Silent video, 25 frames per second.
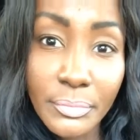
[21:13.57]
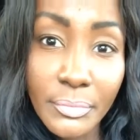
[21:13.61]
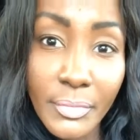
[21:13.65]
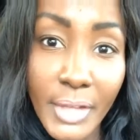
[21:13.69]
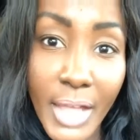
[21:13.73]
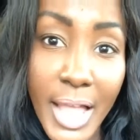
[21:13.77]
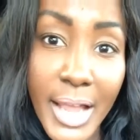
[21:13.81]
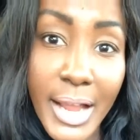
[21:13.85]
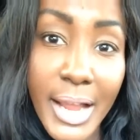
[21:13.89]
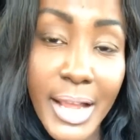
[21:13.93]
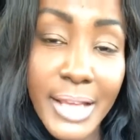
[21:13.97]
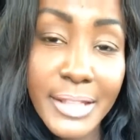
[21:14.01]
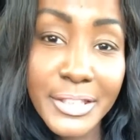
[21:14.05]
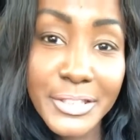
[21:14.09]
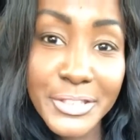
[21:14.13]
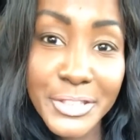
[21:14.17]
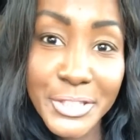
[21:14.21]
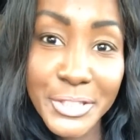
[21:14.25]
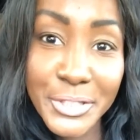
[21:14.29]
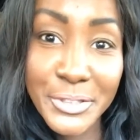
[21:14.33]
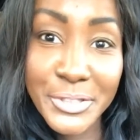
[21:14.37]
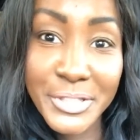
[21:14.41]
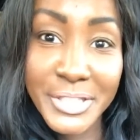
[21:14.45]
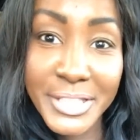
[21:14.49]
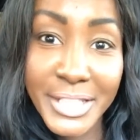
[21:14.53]
I got the
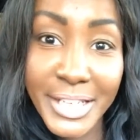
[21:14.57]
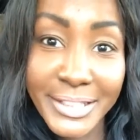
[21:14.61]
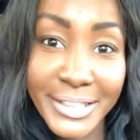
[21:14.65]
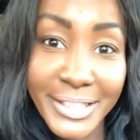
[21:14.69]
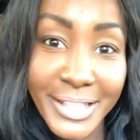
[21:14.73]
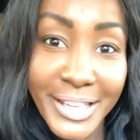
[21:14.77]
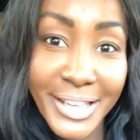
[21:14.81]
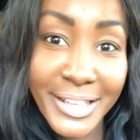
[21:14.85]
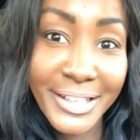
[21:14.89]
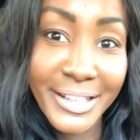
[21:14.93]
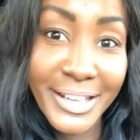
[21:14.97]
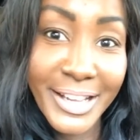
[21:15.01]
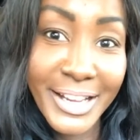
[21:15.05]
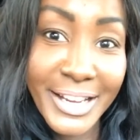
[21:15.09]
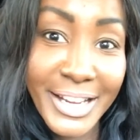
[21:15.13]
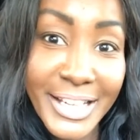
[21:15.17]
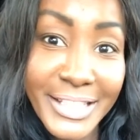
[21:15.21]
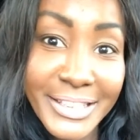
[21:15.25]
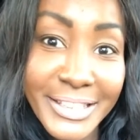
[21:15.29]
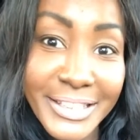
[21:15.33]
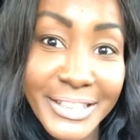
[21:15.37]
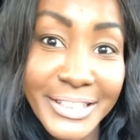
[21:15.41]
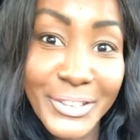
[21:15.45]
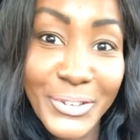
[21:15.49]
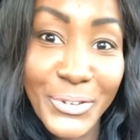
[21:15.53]
juice, Tyliana. I
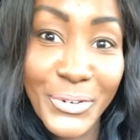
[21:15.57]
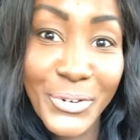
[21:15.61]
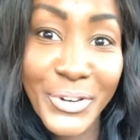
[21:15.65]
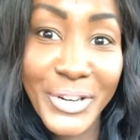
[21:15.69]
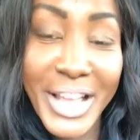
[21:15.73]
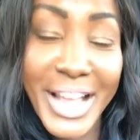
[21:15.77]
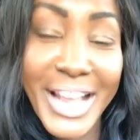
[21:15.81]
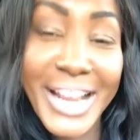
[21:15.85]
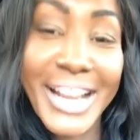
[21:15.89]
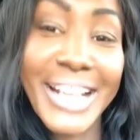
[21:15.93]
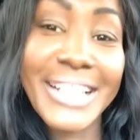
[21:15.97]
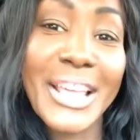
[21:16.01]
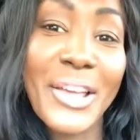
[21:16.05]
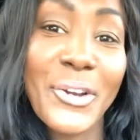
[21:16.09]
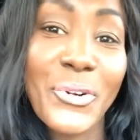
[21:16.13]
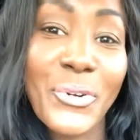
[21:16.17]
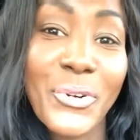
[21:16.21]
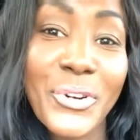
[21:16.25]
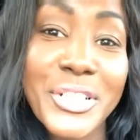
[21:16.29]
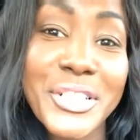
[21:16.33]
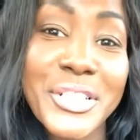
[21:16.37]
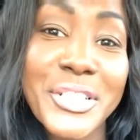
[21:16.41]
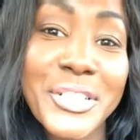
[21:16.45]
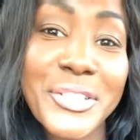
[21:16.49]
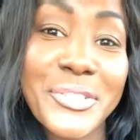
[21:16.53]
got that
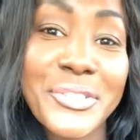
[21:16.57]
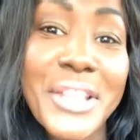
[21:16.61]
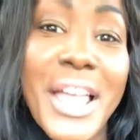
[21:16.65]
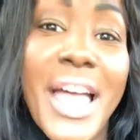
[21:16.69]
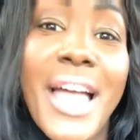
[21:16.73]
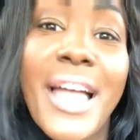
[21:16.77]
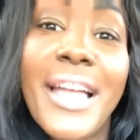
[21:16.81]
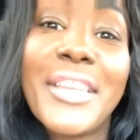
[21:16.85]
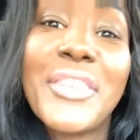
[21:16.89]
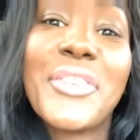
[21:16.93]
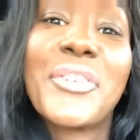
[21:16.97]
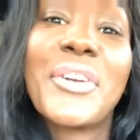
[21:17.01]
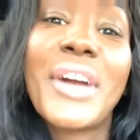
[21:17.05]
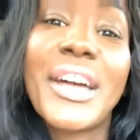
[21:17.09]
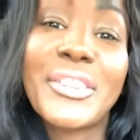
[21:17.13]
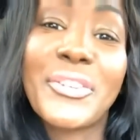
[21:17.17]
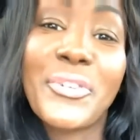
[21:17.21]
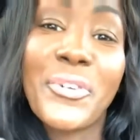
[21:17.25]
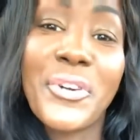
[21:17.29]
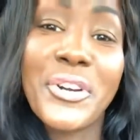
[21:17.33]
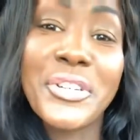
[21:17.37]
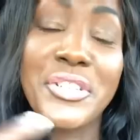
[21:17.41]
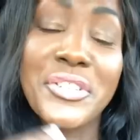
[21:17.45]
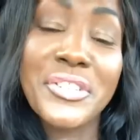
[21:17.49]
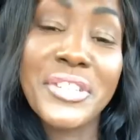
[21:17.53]
orange juice. You got the
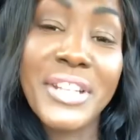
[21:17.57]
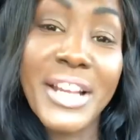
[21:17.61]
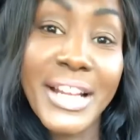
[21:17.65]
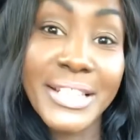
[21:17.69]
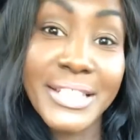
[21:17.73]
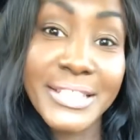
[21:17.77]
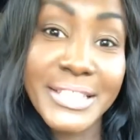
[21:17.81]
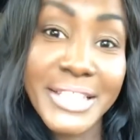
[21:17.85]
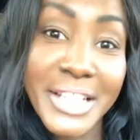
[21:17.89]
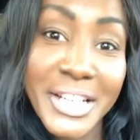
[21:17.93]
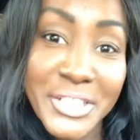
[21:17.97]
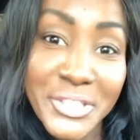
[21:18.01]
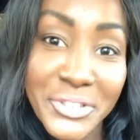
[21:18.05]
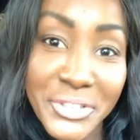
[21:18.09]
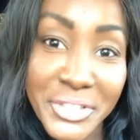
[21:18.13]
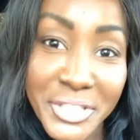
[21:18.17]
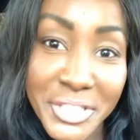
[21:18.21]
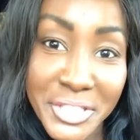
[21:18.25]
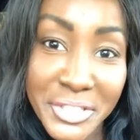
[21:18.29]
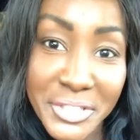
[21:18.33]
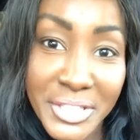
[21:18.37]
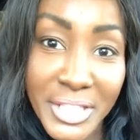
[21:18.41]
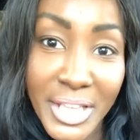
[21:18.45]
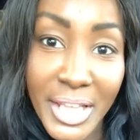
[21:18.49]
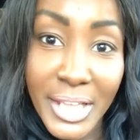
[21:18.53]
orange juice and I got the tangerine
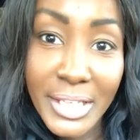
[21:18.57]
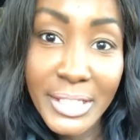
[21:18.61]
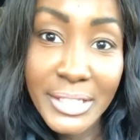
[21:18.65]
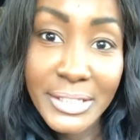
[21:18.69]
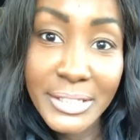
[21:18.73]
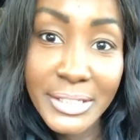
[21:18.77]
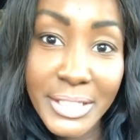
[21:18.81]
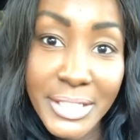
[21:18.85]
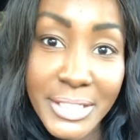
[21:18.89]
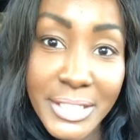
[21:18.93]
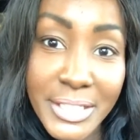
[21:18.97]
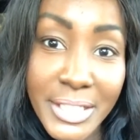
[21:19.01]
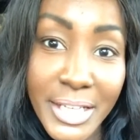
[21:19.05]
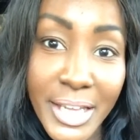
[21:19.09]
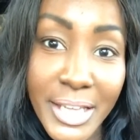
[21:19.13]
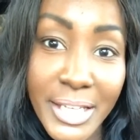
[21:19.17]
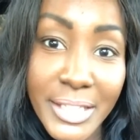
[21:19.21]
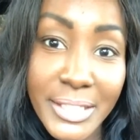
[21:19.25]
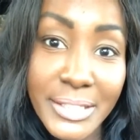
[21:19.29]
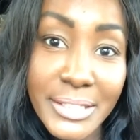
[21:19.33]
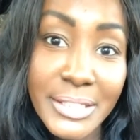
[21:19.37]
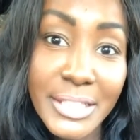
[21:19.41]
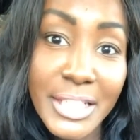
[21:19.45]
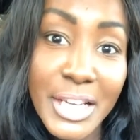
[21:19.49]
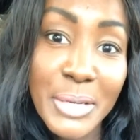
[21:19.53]
juice?
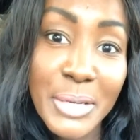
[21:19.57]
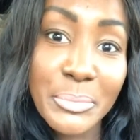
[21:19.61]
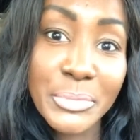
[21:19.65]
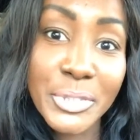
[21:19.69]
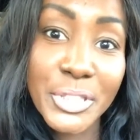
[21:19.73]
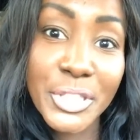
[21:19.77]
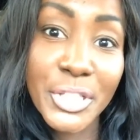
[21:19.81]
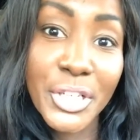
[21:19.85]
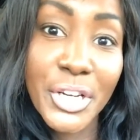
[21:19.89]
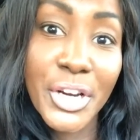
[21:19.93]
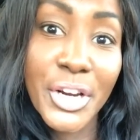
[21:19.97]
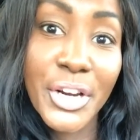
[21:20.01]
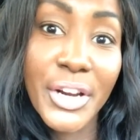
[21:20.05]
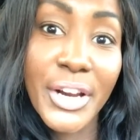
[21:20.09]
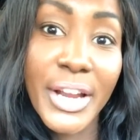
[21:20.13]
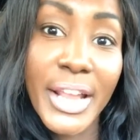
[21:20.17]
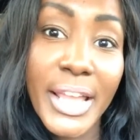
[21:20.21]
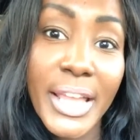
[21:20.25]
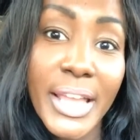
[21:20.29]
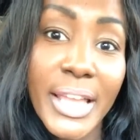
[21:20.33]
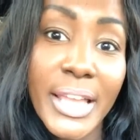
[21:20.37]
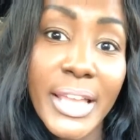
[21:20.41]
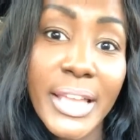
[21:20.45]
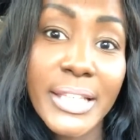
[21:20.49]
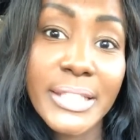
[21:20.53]
DJ Dumpter.
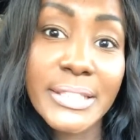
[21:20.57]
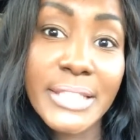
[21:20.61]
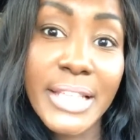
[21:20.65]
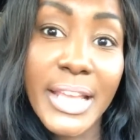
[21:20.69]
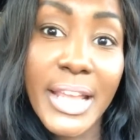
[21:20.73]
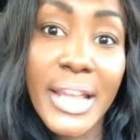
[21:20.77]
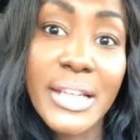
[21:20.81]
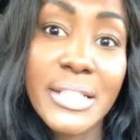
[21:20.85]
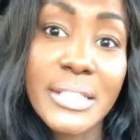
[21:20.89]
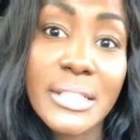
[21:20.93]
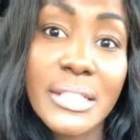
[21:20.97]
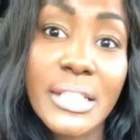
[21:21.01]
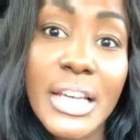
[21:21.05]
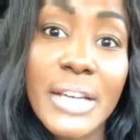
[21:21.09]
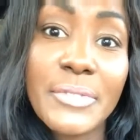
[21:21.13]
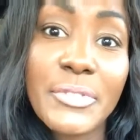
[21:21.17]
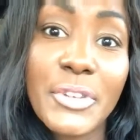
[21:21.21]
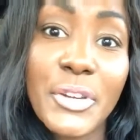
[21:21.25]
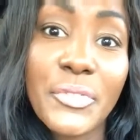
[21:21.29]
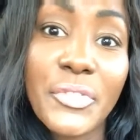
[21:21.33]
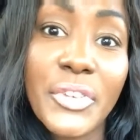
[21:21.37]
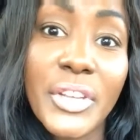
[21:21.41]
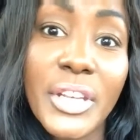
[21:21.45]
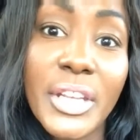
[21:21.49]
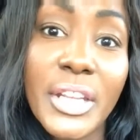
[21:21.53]
Hey, Tange, love
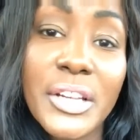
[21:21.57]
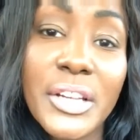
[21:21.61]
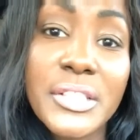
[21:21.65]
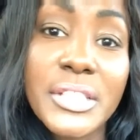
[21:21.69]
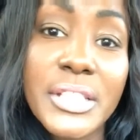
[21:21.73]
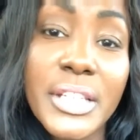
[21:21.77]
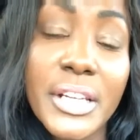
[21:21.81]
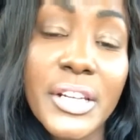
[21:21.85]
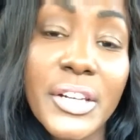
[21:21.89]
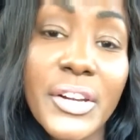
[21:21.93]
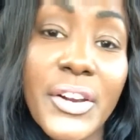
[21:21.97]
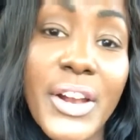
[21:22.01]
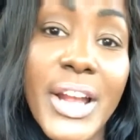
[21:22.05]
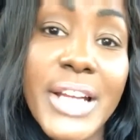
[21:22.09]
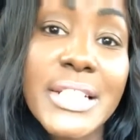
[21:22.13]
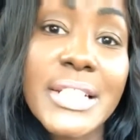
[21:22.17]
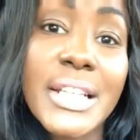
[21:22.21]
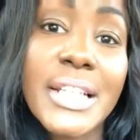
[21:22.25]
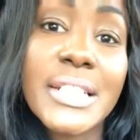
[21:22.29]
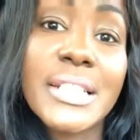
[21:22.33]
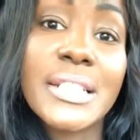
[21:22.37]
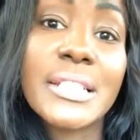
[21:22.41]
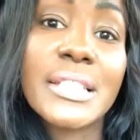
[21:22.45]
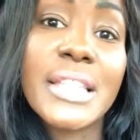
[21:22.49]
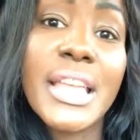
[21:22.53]
your videos and
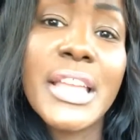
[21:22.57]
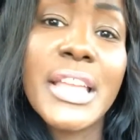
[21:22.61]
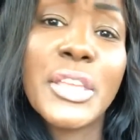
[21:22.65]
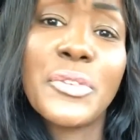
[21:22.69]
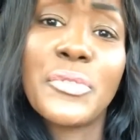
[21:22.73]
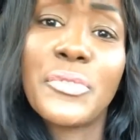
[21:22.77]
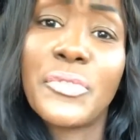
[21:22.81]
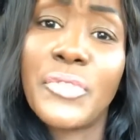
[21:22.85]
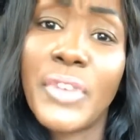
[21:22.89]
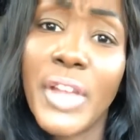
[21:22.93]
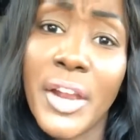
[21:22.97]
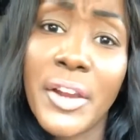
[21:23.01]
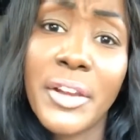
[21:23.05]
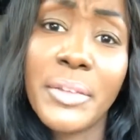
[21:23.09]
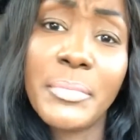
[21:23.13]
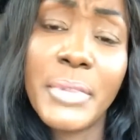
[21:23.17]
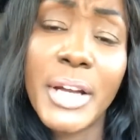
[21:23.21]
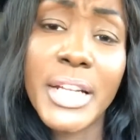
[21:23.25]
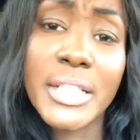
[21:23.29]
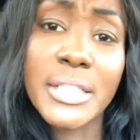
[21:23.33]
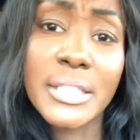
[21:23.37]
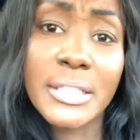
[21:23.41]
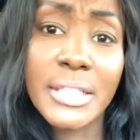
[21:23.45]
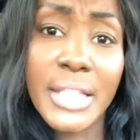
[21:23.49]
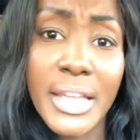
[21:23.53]
congratulations. Thank you very
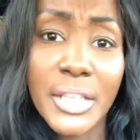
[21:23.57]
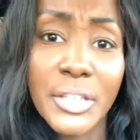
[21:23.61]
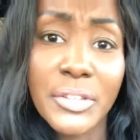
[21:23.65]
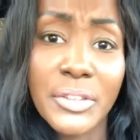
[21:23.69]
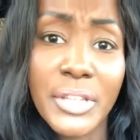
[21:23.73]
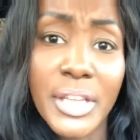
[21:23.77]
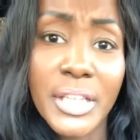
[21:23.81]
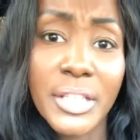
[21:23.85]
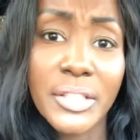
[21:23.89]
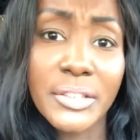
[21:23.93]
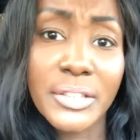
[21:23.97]
much. Thank you.